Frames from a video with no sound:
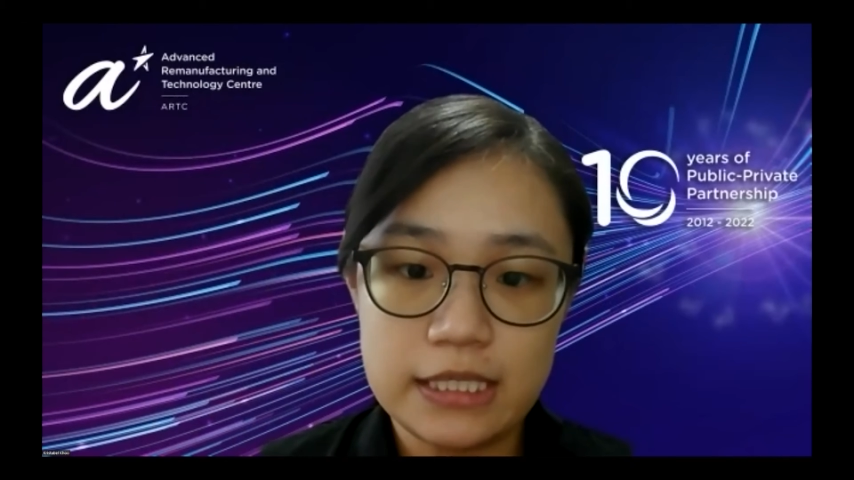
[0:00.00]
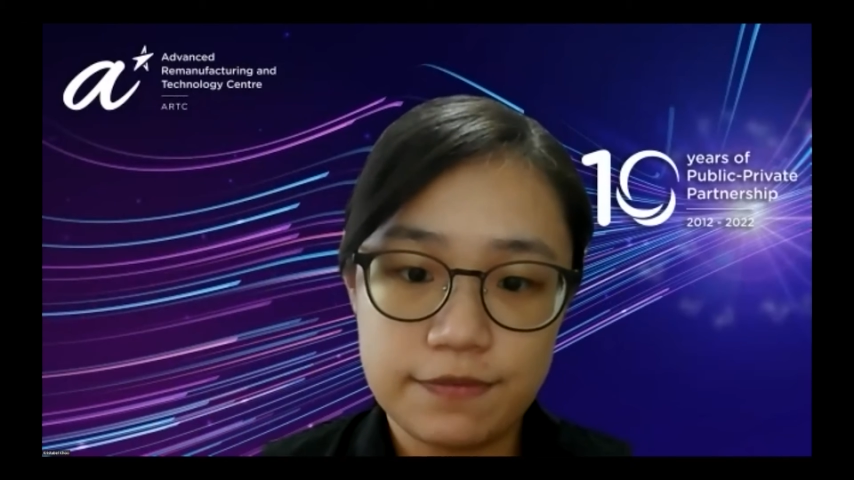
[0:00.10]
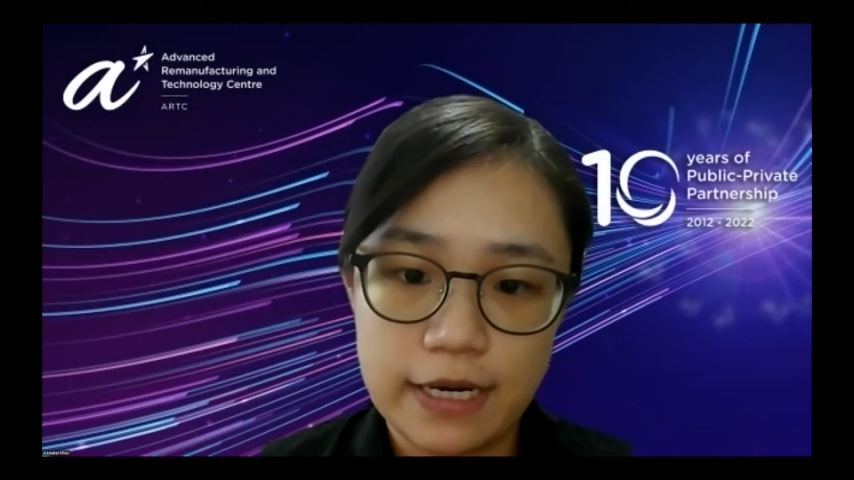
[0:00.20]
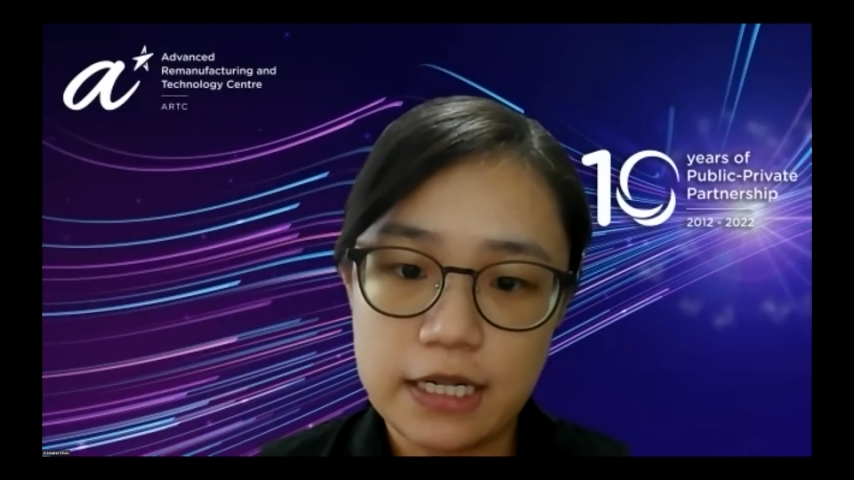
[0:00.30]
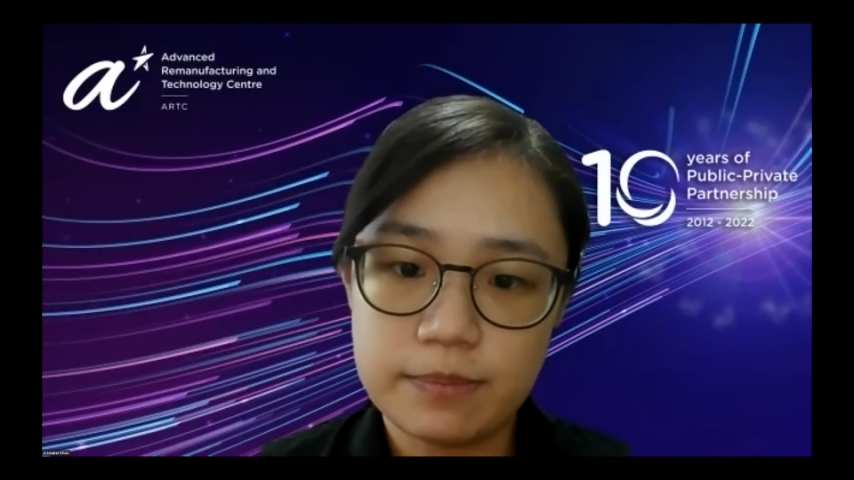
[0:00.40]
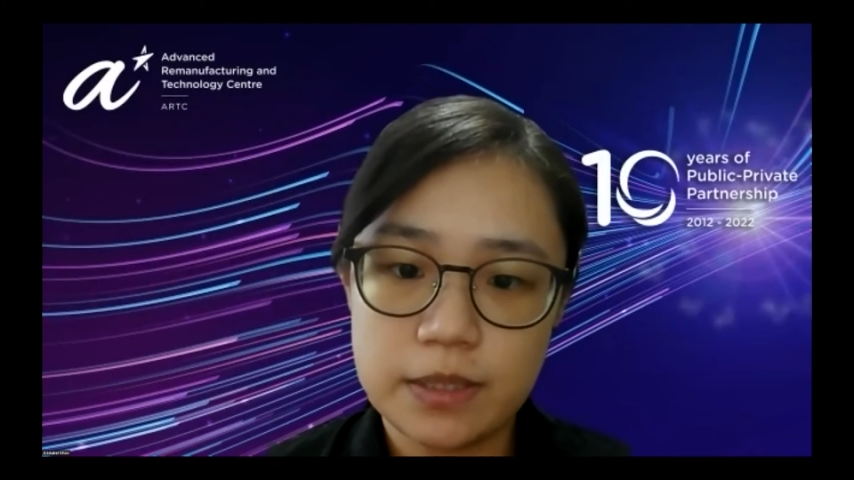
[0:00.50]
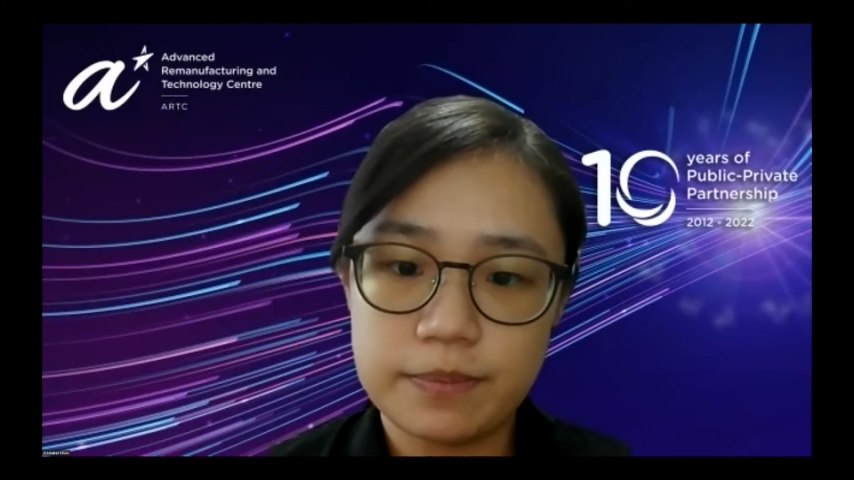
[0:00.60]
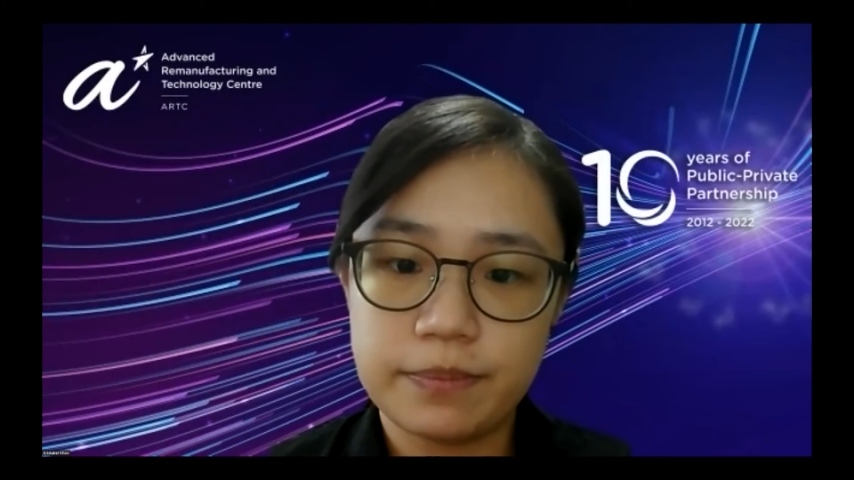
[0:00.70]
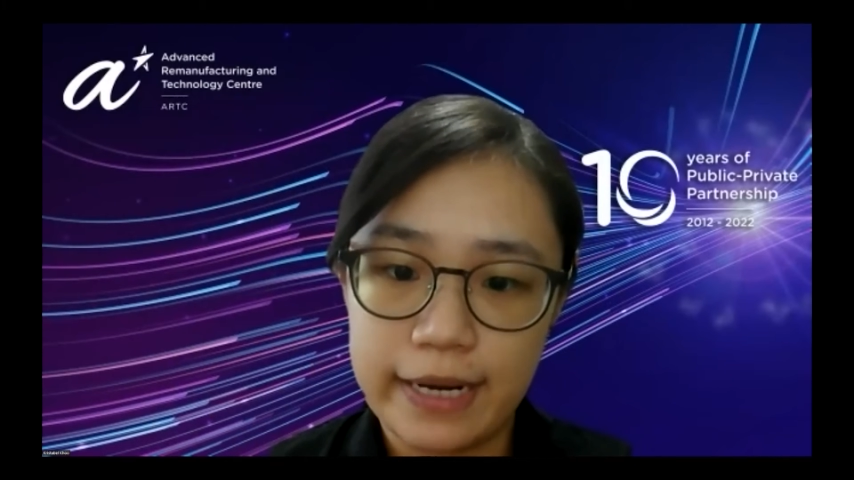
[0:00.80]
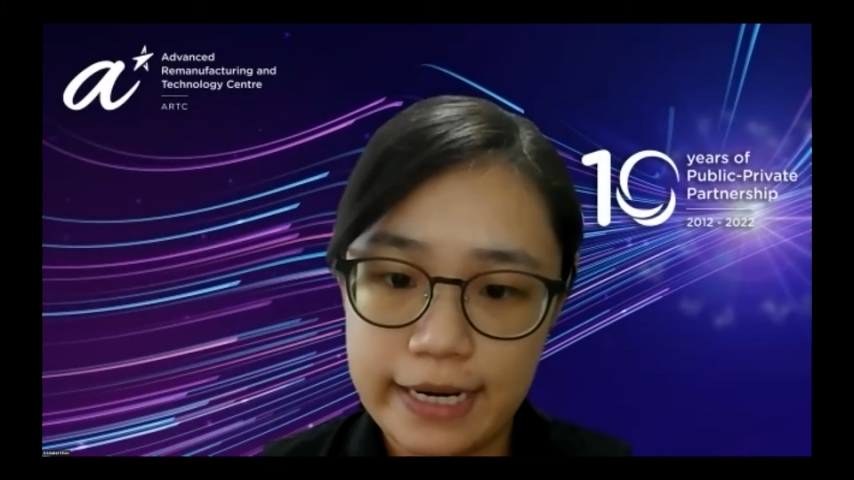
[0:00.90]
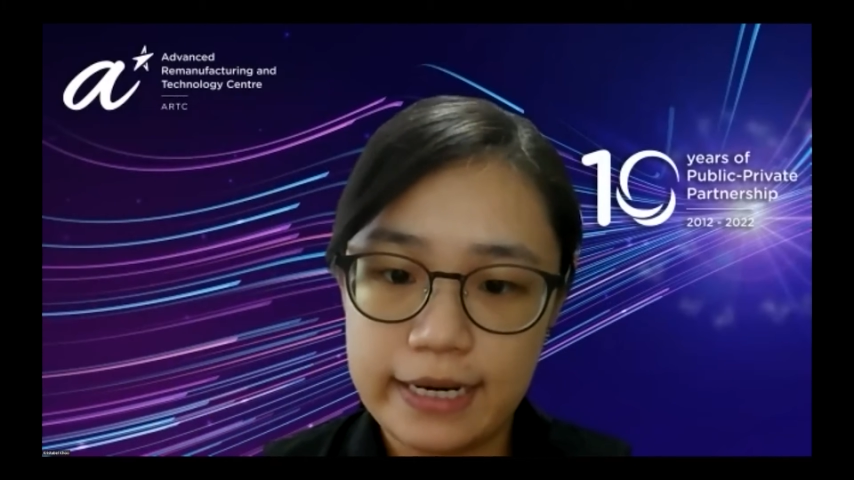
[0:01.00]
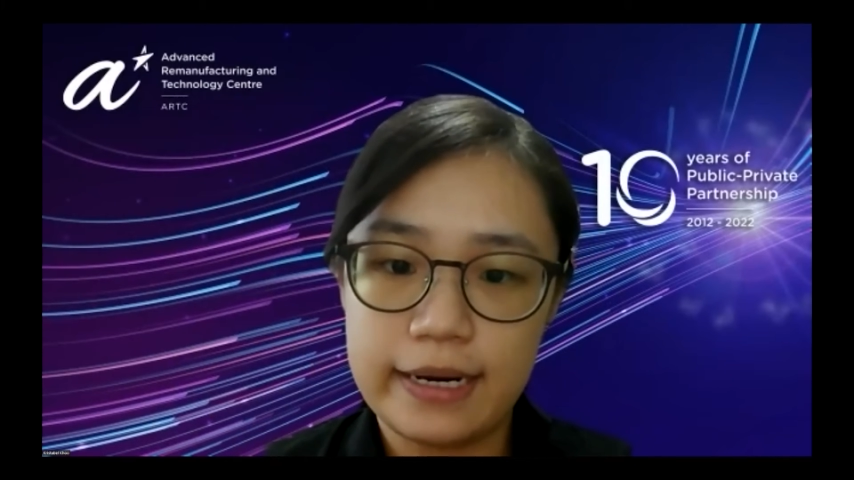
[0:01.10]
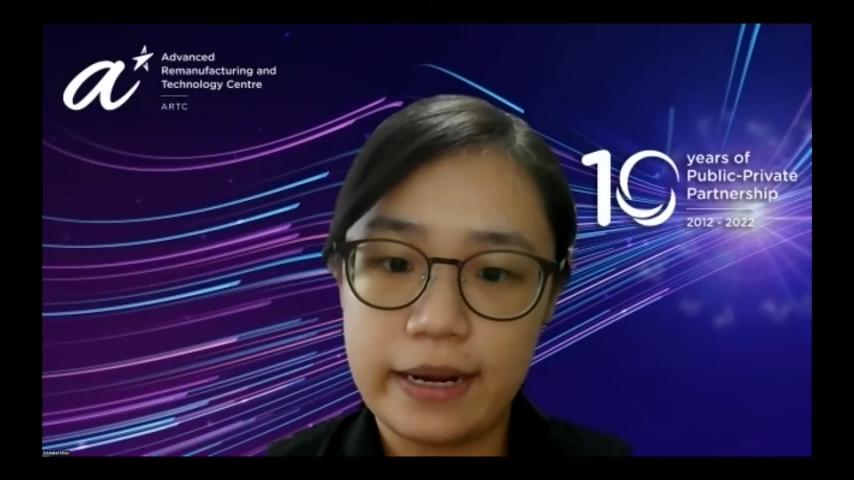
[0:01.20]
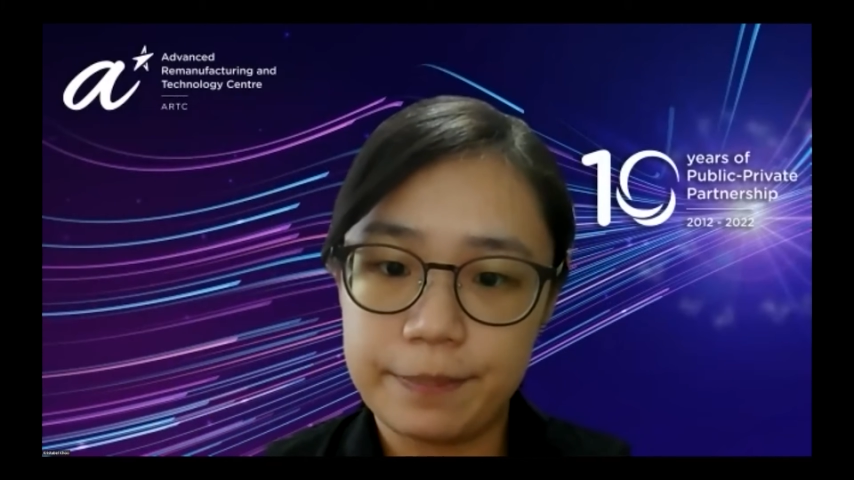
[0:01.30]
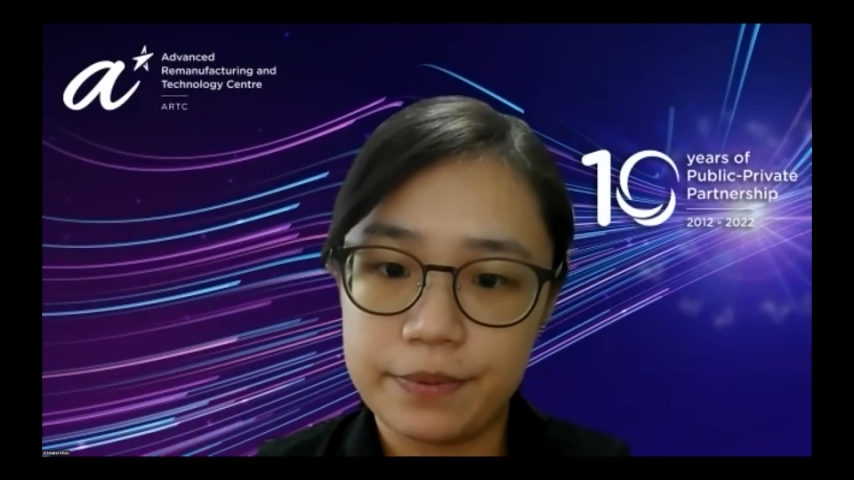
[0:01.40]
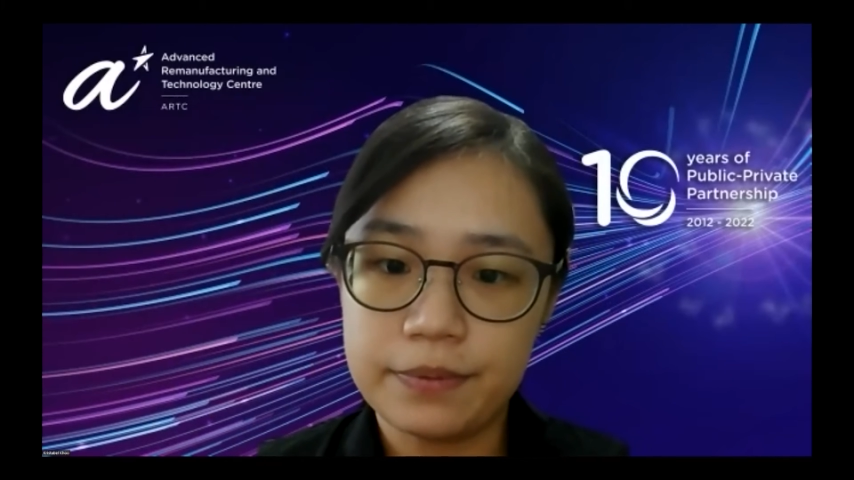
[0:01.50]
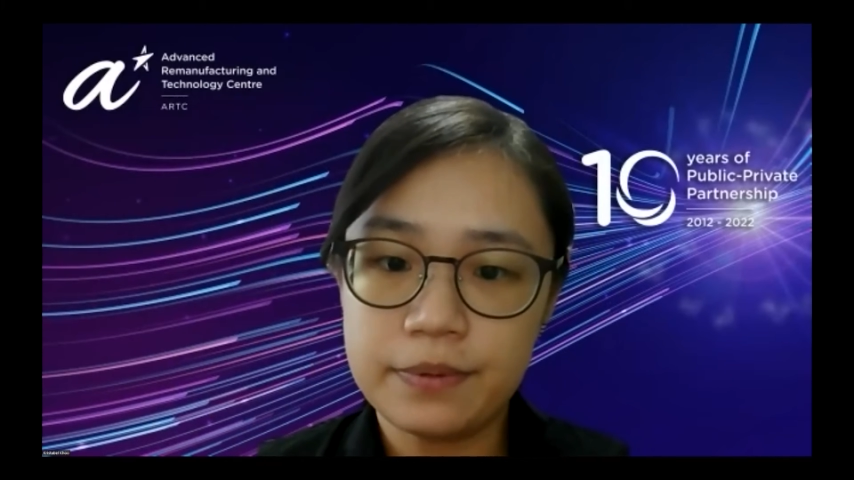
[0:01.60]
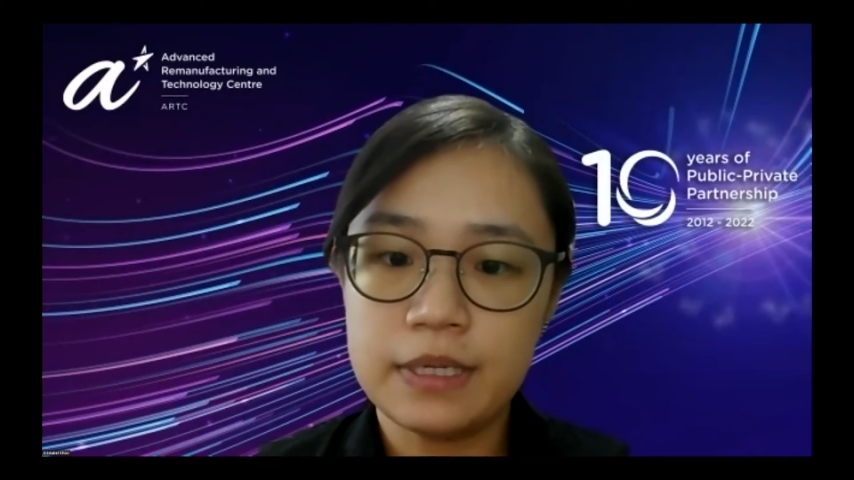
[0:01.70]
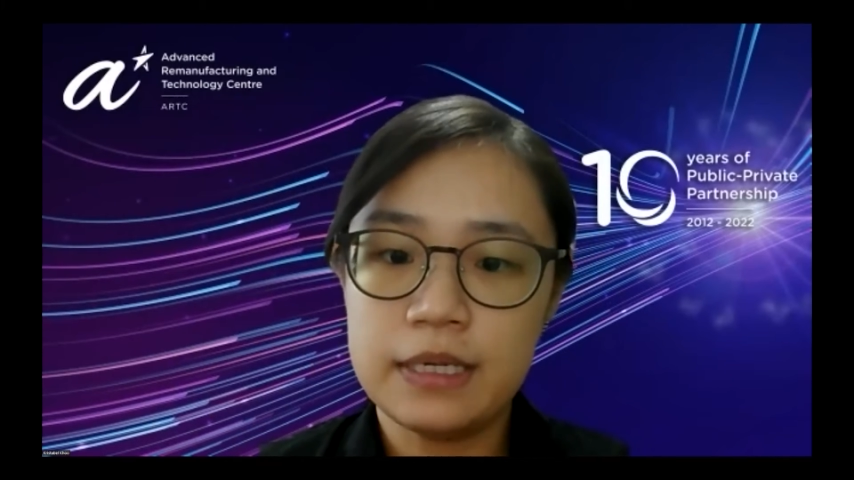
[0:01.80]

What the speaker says: developed by Apple.